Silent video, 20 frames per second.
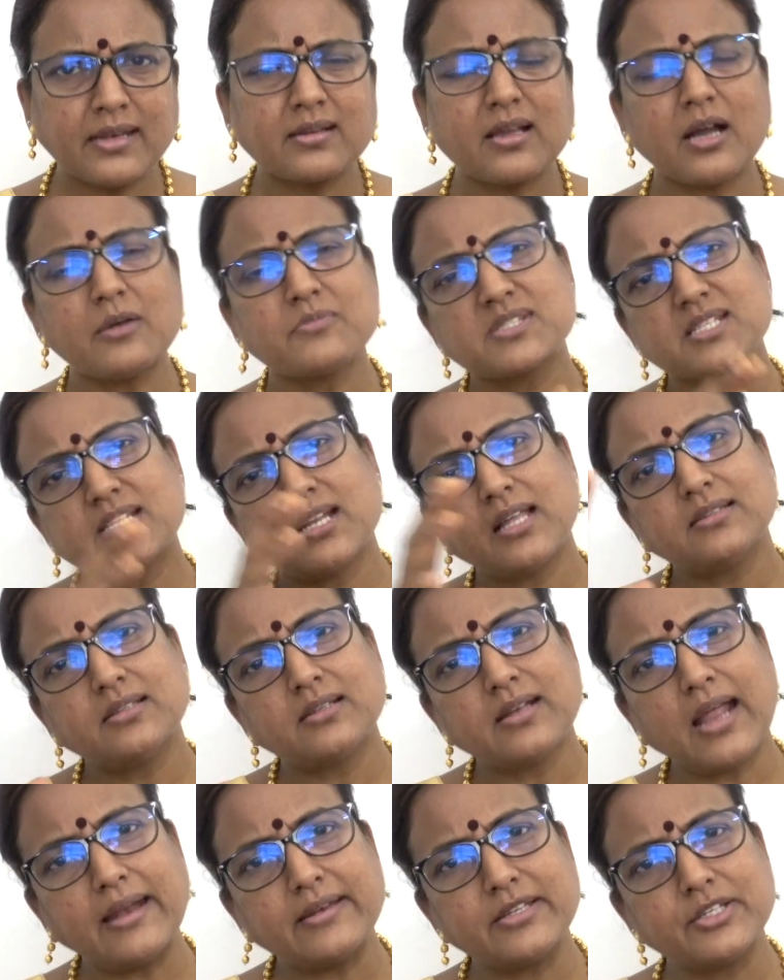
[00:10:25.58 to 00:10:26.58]
comes
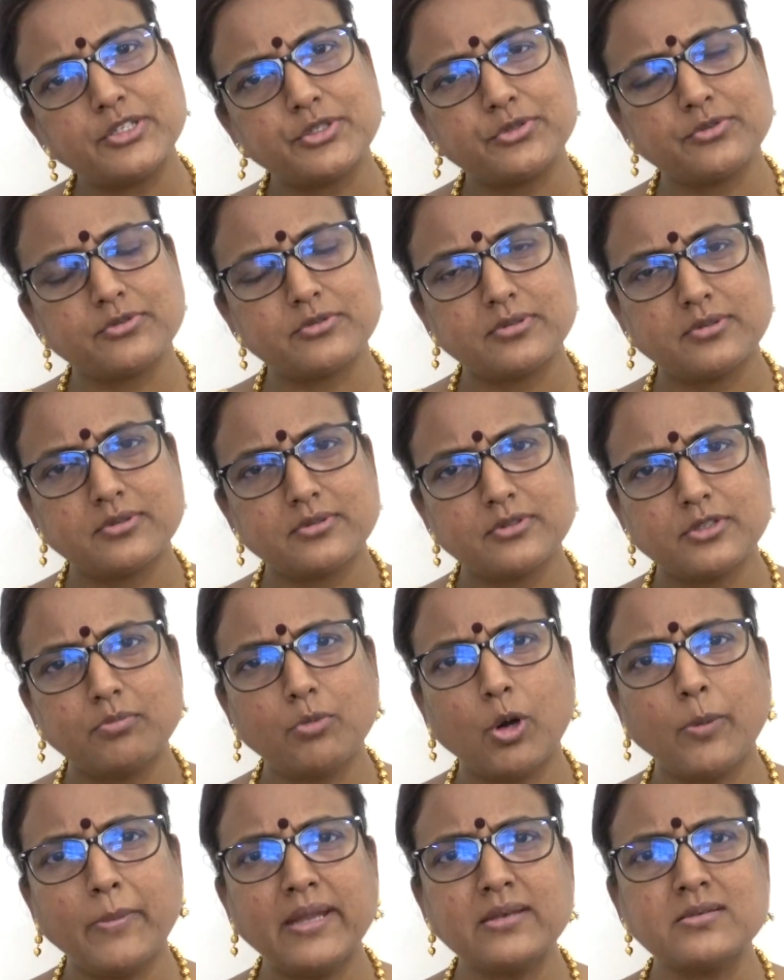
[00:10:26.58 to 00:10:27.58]
another attitude. The
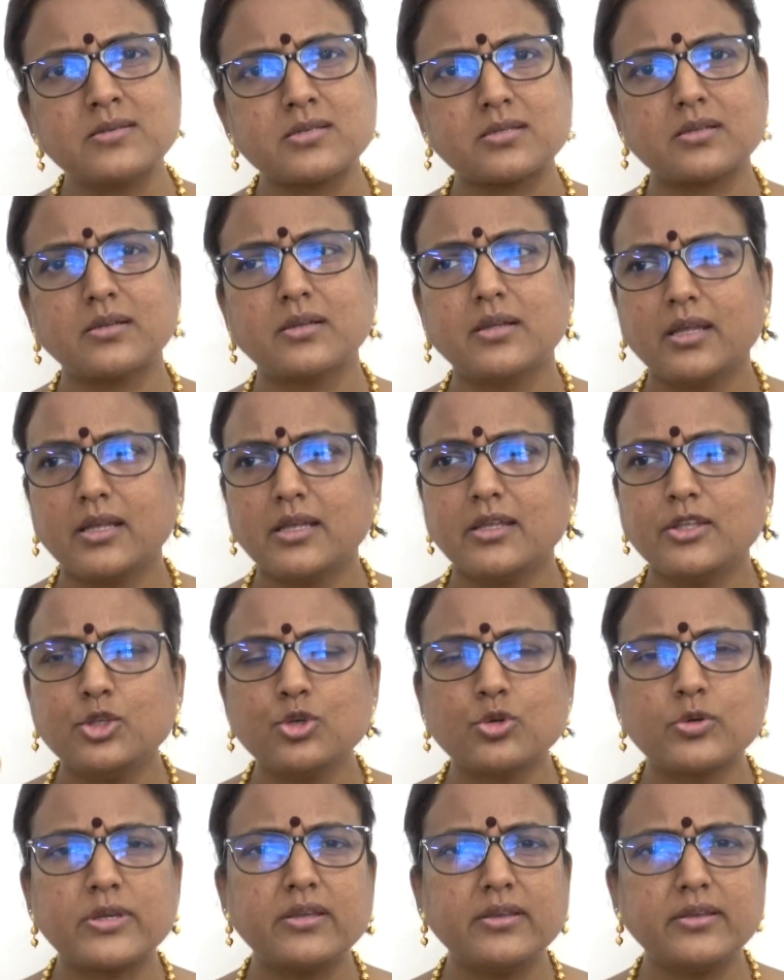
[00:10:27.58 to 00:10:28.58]
moment
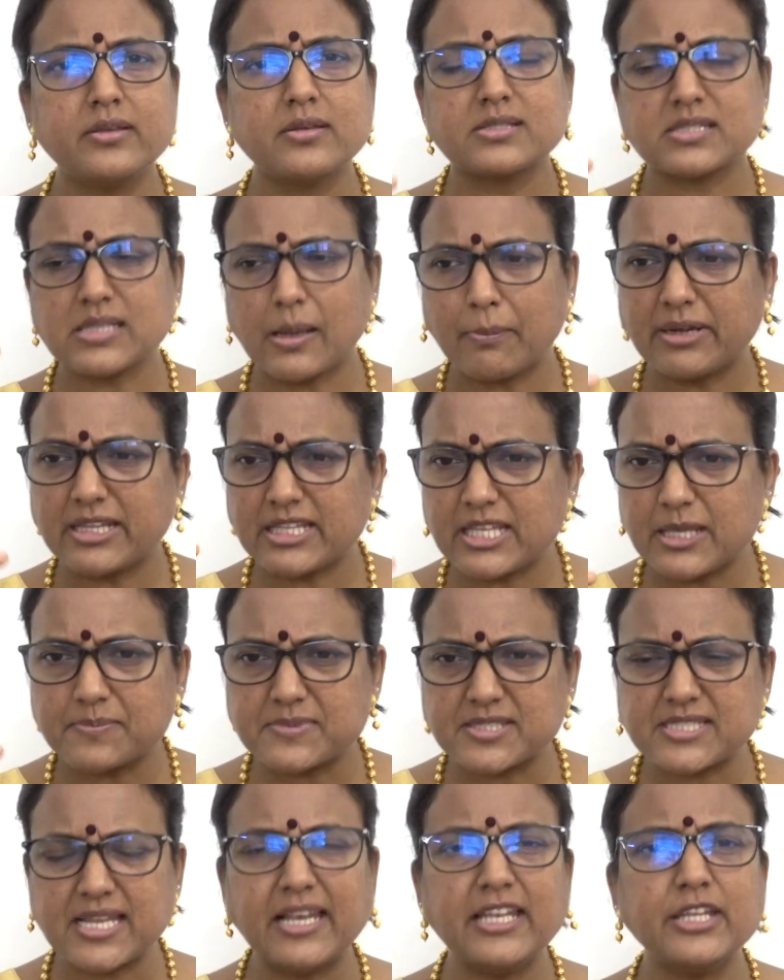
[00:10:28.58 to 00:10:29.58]
you somebody
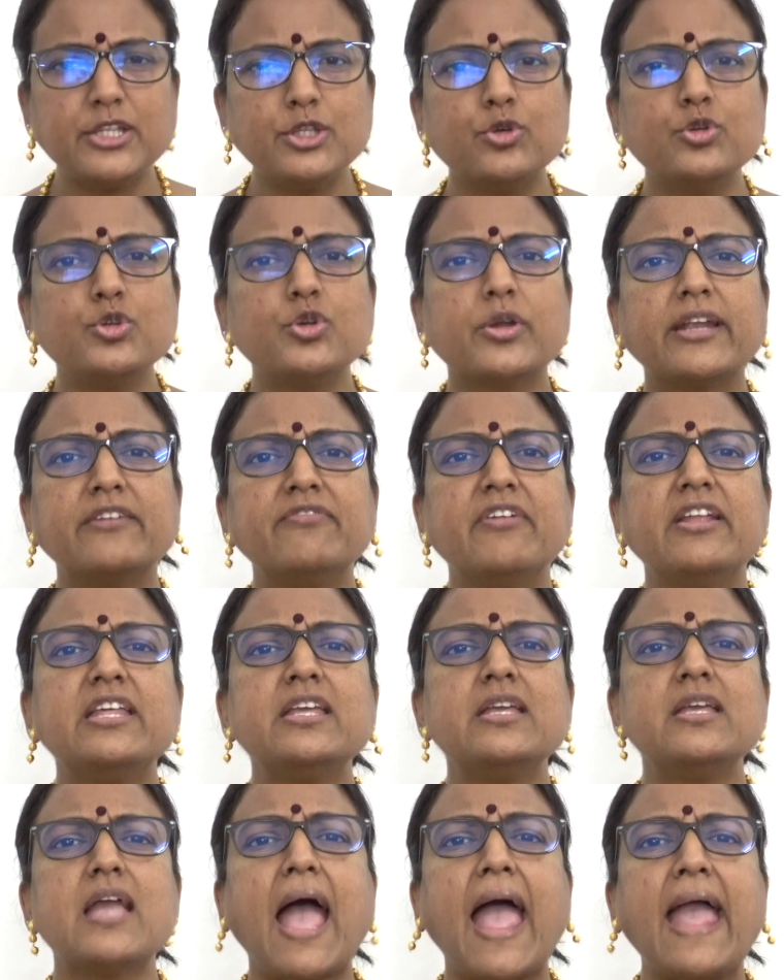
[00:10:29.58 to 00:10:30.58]
keeps telling you, you get
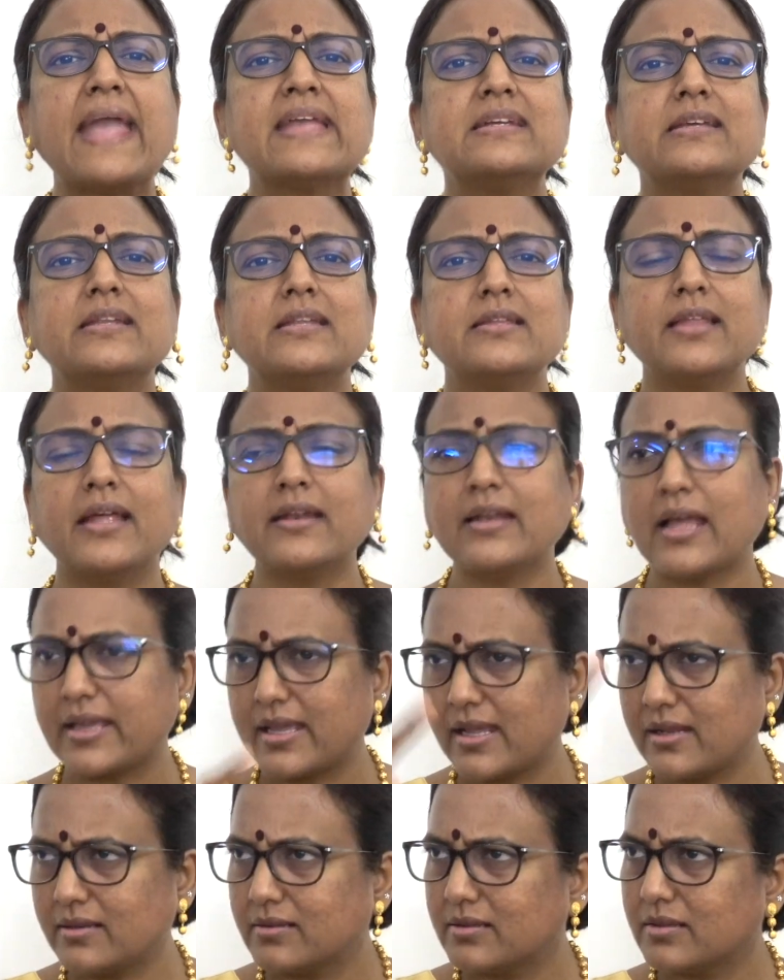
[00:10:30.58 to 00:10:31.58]
very angry. Then
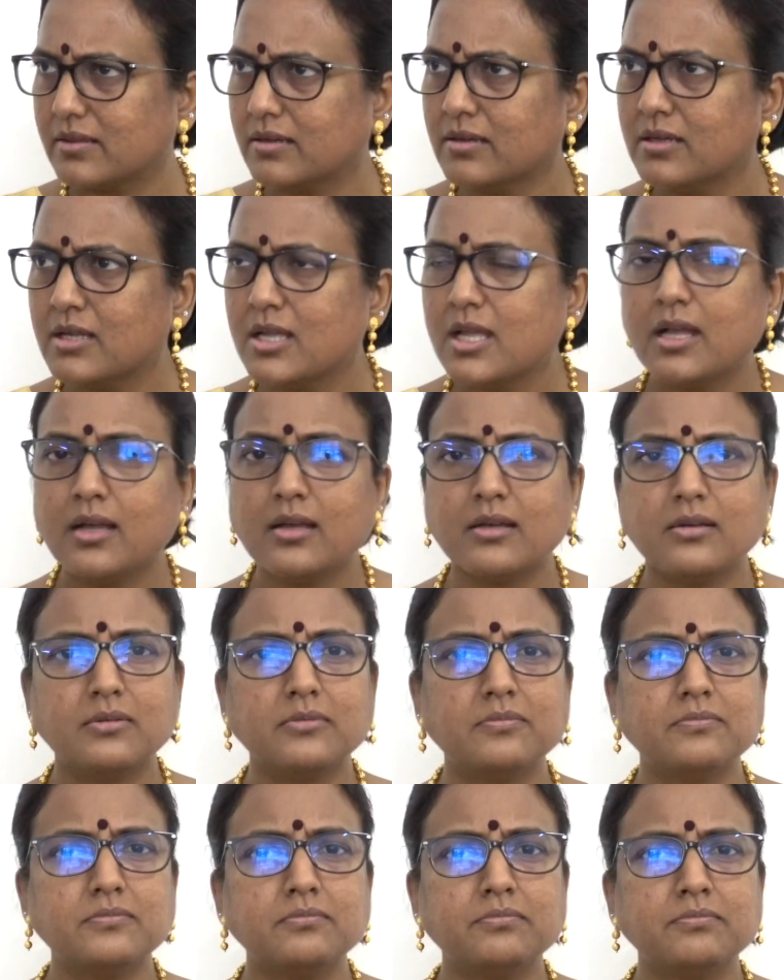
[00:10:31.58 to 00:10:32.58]
again
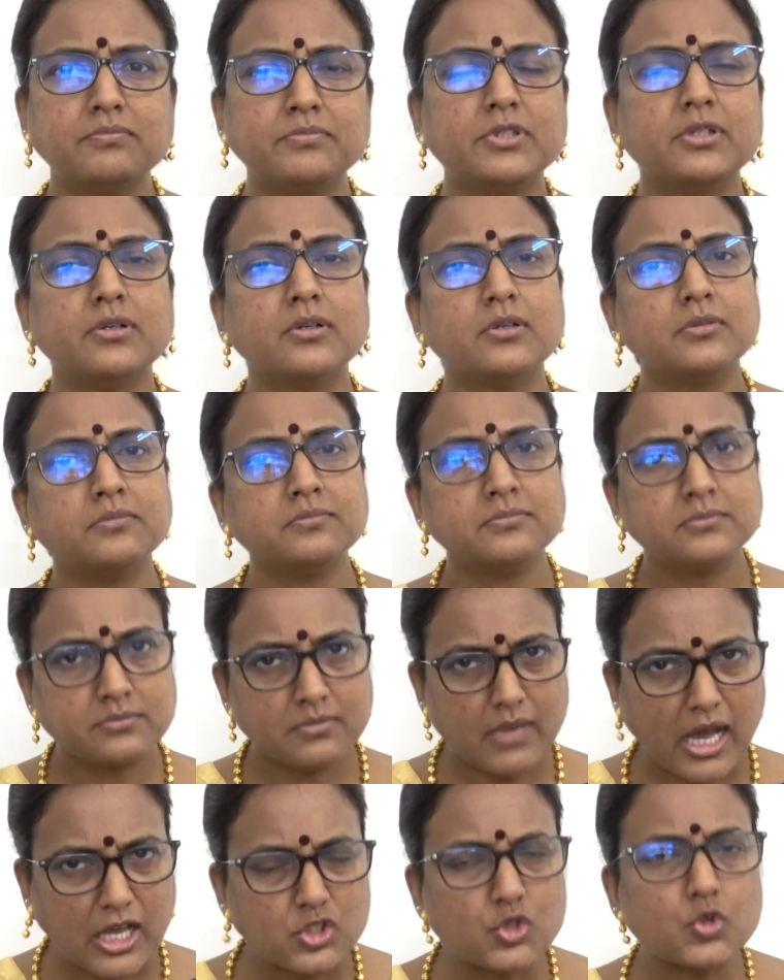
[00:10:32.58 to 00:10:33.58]
the
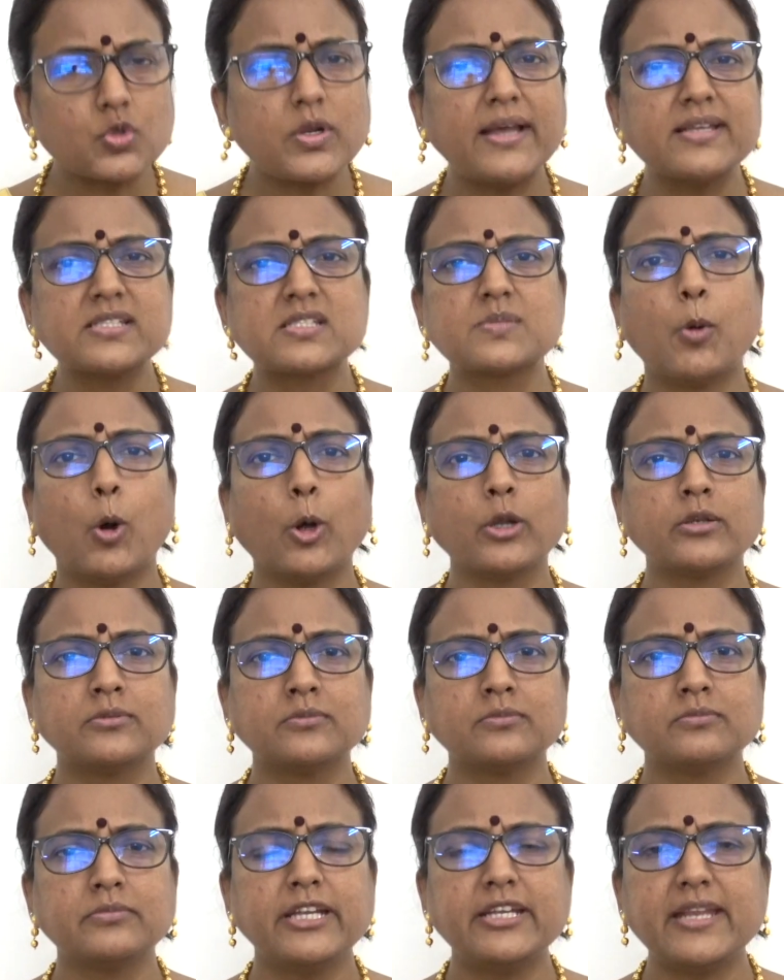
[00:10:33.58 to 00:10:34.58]
Asura is born.
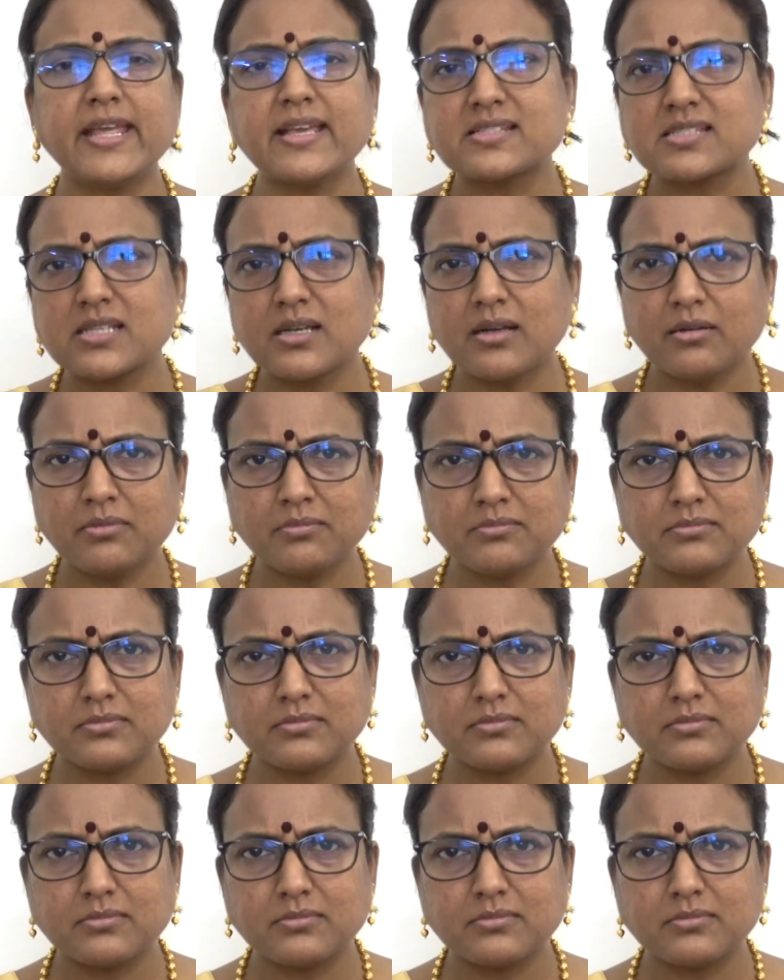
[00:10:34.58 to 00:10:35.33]
He takes a